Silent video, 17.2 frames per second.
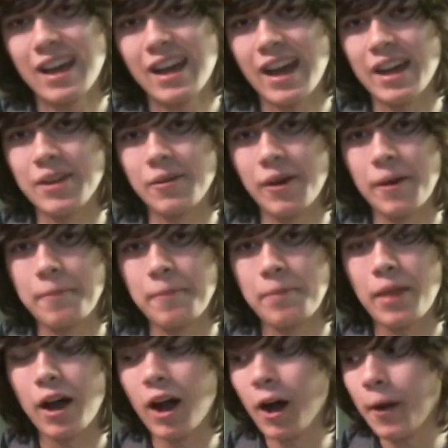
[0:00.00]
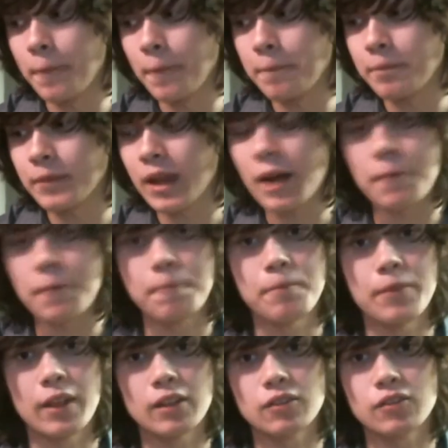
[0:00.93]
Anyway, yeah,
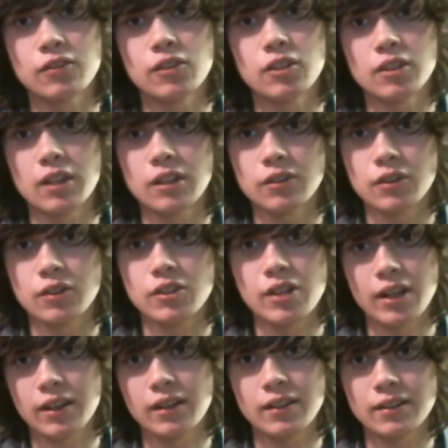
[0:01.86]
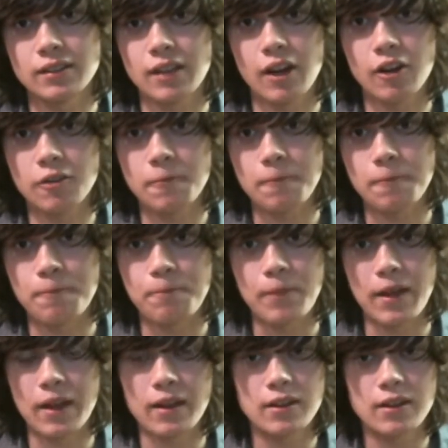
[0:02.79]
thanks for checking this out,
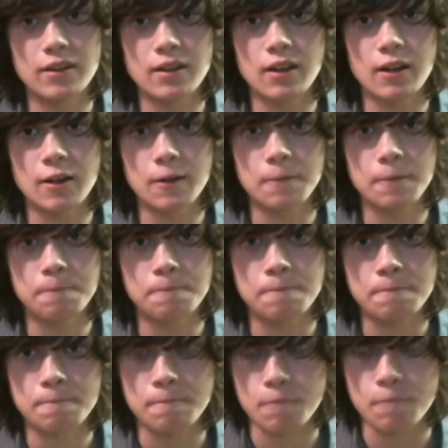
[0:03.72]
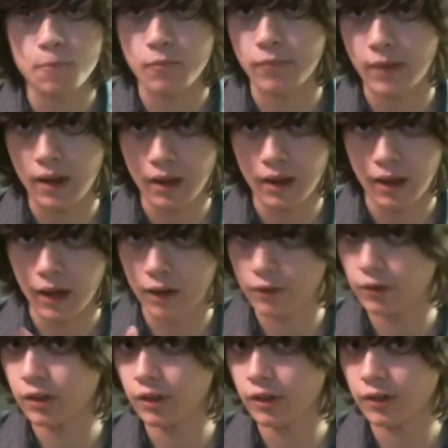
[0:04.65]
and have
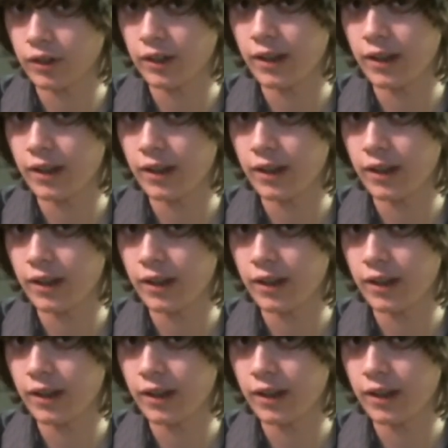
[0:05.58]
yourself a good